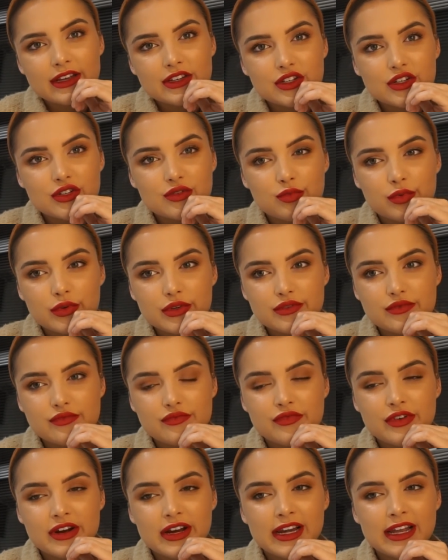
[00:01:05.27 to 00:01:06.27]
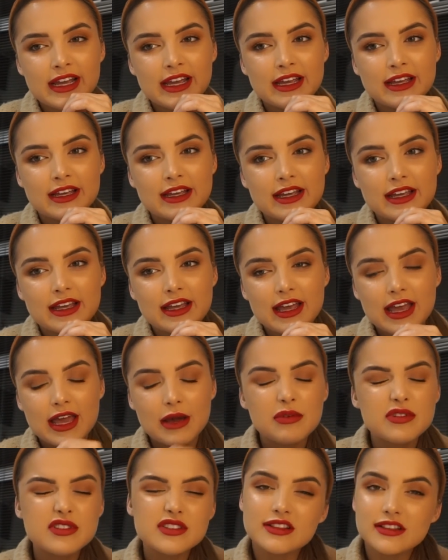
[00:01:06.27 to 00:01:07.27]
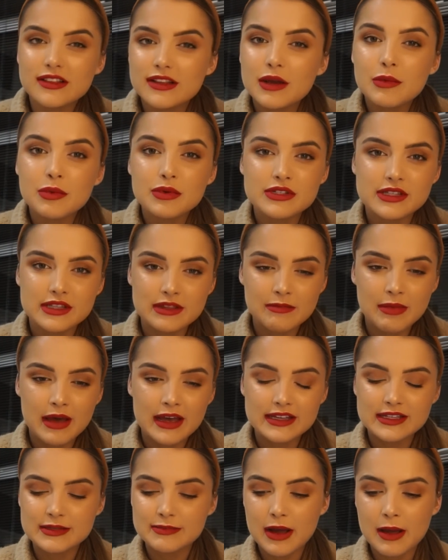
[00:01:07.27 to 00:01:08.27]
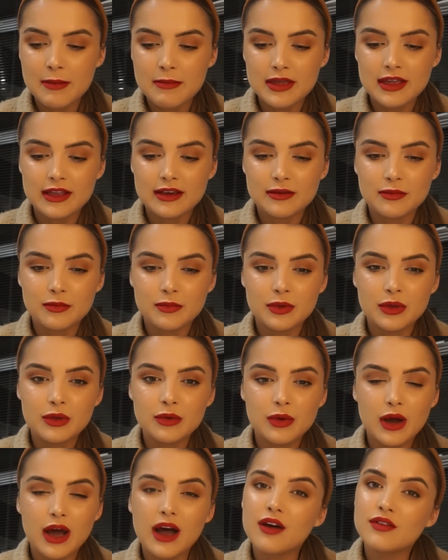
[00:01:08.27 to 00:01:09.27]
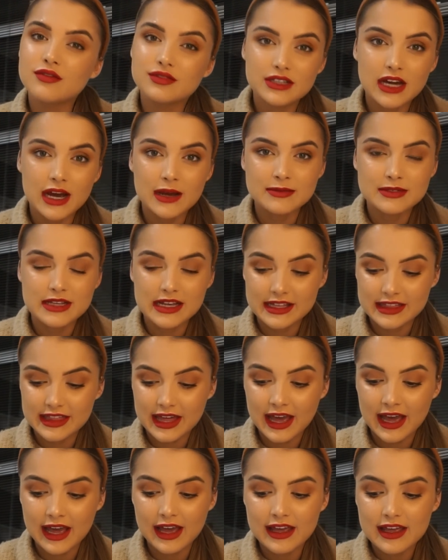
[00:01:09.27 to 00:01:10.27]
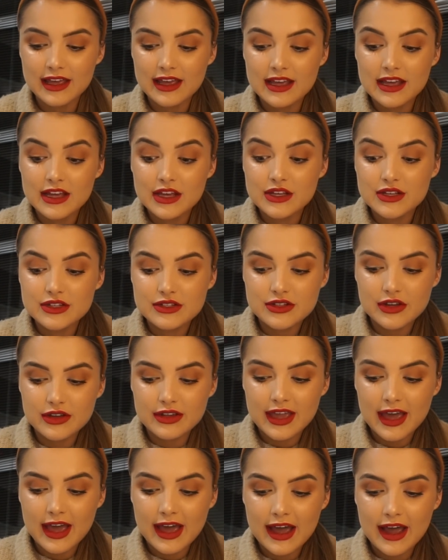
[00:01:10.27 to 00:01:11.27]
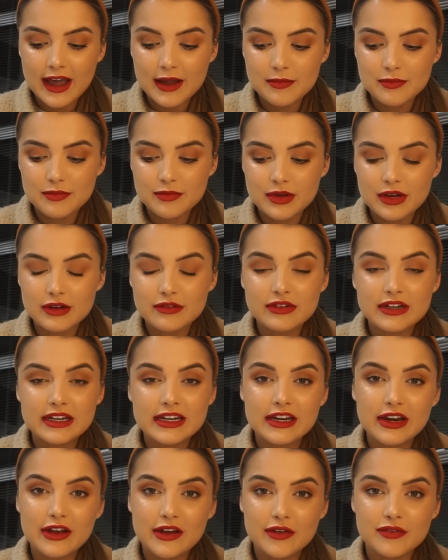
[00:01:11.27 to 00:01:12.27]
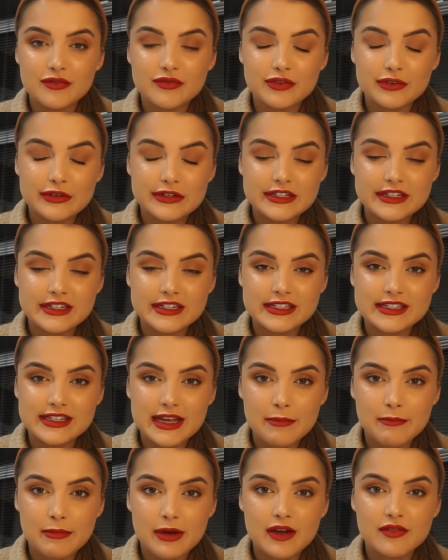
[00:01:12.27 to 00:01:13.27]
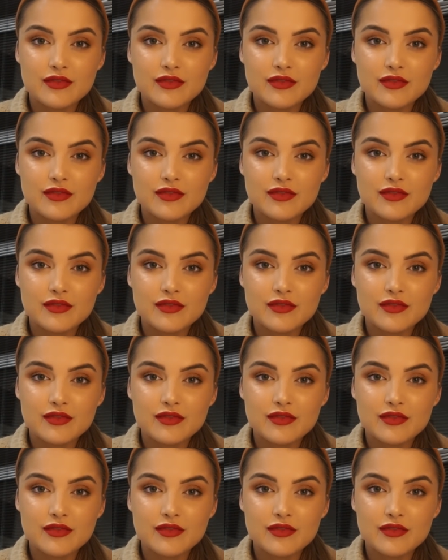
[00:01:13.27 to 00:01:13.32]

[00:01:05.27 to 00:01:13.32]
It just wasn't really, it wasn't the best, but I mean, we all have times like that. So yeah, I'm really looking forward to December.